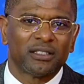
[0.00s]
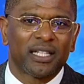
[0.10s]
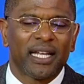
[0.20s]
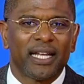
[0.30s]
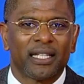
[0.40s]

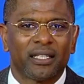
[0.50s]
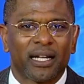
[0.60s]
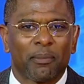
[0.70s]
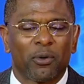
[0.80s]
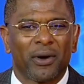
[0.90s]
They get to
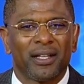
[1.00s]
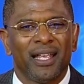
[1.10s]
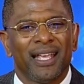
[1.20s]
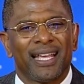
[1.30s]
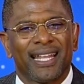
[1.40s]
that point,
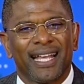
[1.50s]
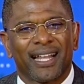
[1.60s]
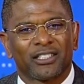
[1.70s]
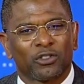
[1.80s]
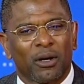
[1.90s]
and they got
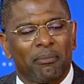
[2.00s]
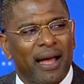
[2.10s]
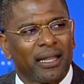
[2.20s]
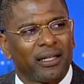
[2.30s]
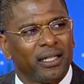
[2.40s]
to start
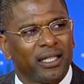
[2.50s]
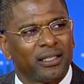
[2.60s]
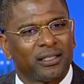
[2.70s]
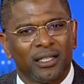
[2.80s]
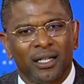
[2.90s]
battling against